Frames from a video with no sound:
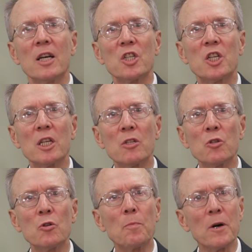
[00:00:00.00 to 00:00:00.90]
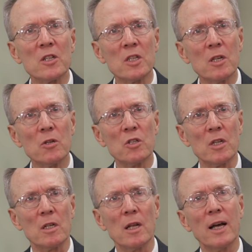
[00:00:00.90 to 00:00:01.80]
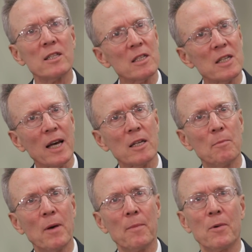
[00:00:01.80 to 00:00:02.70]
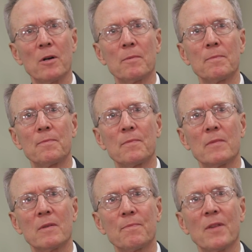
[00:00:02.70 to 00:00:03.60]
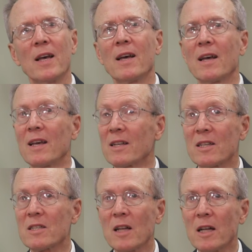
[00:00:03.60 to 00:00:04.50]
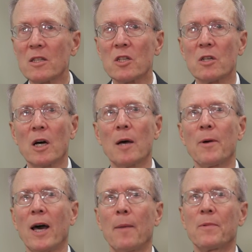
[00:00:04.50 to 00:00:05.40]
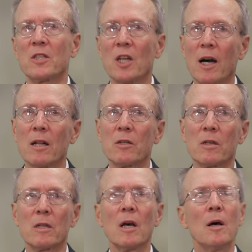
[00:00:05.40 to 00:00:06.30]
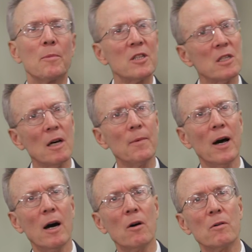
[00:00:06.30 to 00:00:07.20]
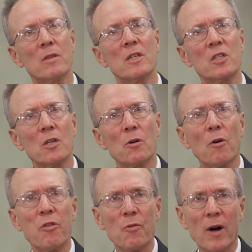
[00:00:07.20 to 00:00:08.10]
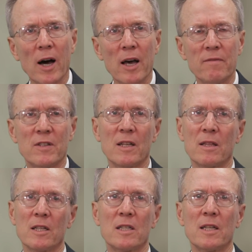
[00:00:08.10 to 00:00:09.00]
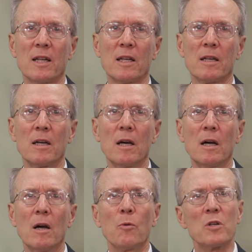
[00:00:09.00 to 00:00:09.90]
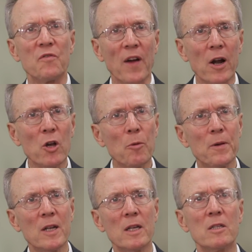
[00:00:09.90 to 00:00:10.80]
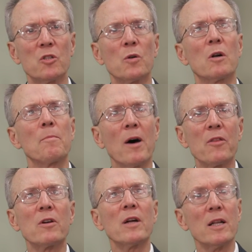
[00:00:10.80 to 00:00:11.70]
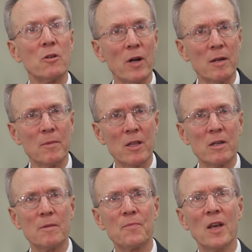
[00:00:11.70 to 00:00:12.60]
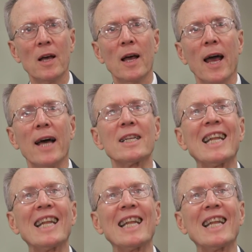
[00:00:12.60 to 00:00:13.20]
She knew persecution as a sect member. It does not describe a happy childhood, but somehow this girl thrived in this setting, was very obedient to her mother and grandmother, and